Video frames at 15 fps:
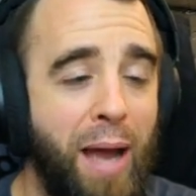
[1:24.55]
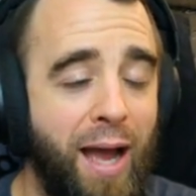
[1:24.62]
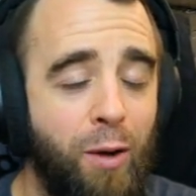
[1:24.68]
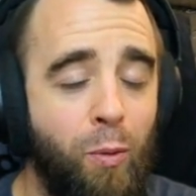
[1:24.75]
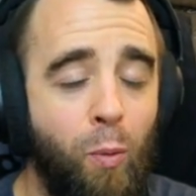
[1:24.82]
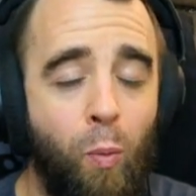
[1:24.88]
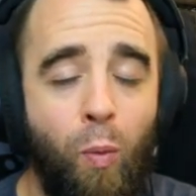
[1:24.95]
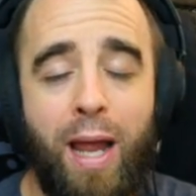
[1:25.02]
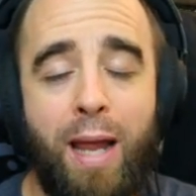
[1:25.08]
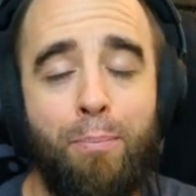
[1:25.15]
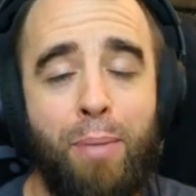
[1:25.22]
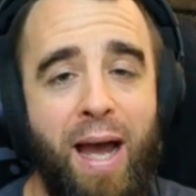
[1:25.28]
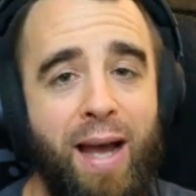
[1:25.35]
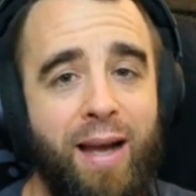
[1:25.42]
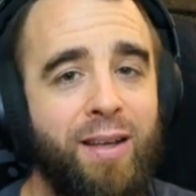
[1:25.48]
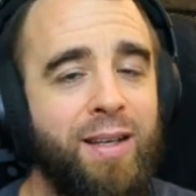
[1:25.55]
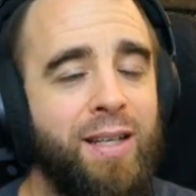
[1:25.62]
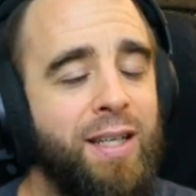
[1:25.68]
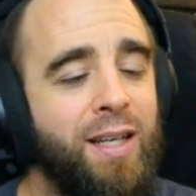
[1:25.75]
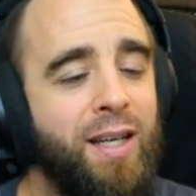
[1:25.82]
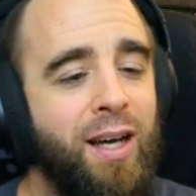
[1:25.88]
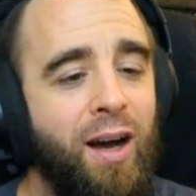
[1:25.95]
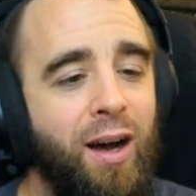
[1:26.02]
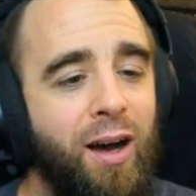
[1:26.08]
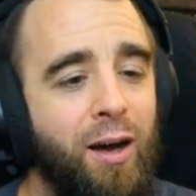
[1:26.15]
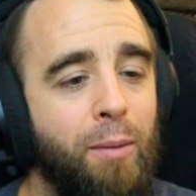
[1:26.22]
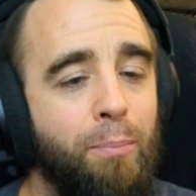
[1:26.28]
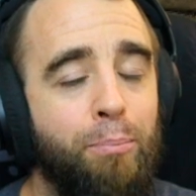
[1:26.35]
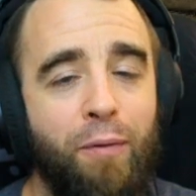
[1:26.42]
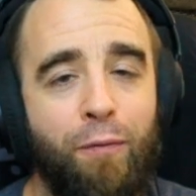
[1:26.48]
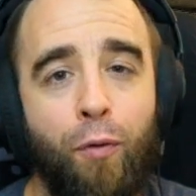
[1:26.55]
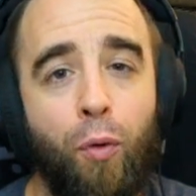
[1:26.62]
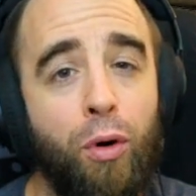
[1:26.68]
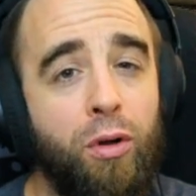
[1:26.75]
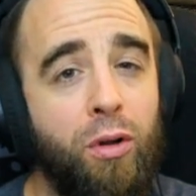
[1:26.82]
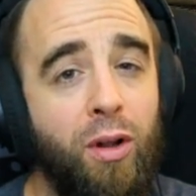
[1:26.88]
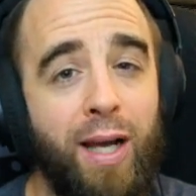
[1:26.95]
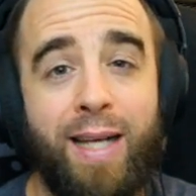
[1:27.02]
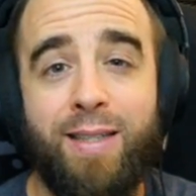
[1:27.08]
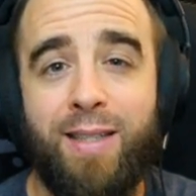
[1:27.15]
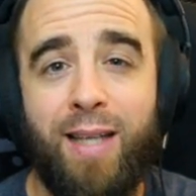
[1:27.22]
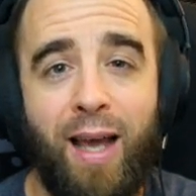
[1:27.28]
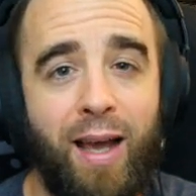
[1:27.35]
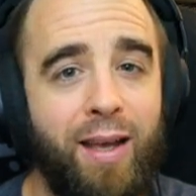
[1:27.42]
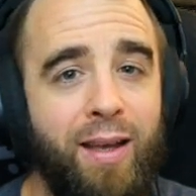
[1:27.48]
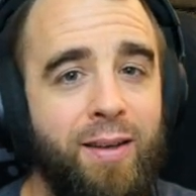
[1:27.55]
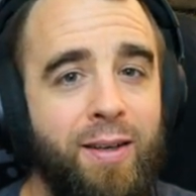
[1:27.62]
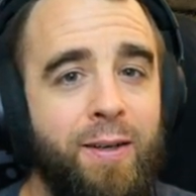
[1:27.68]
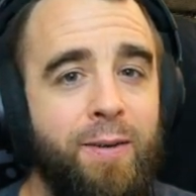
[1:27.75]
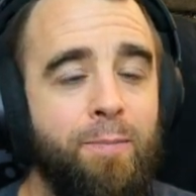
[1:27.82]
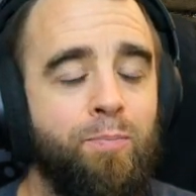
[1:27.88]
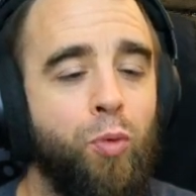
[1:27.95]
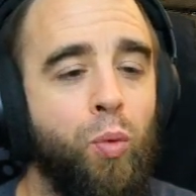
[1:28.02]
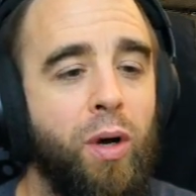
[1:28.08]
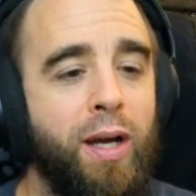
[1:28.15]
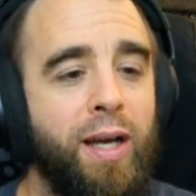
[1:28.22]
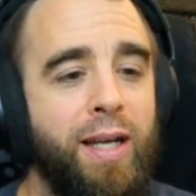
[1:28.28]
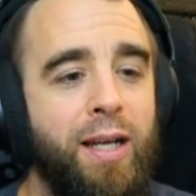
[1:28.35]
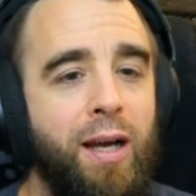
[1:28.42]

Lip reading: way back before Clan Tech, right?